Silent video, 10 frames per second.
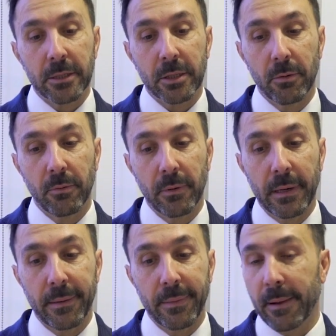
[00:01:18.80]
So
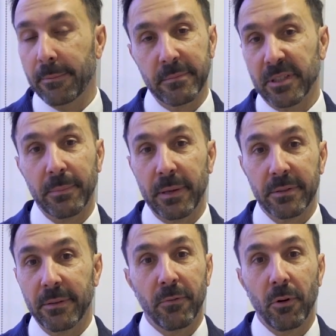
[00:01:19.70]
that
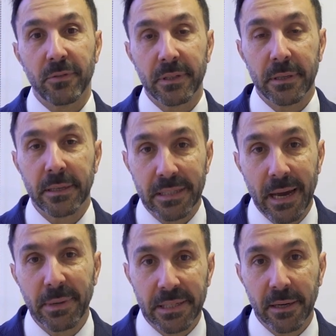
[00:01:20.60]
sometimes involves a
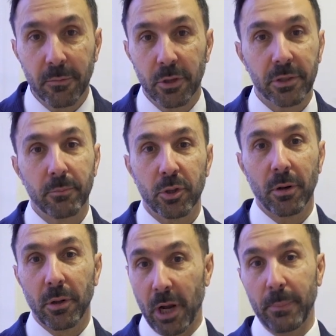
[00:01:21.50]
tummy tuck, which I'm
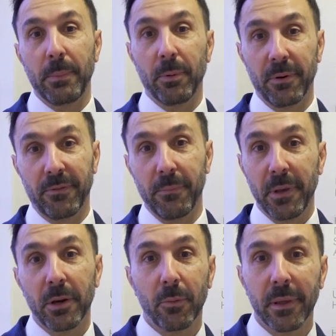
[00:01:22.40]
sure a lot of people are
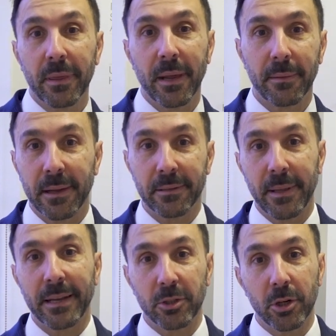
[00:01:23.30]
familiar with,
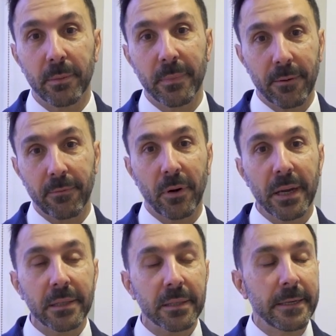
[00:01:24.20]
that term, that
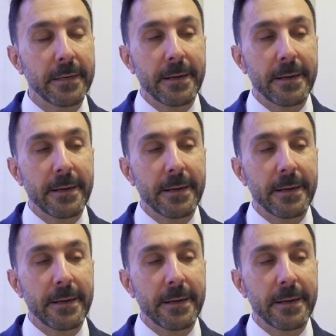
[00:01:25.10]
phrase.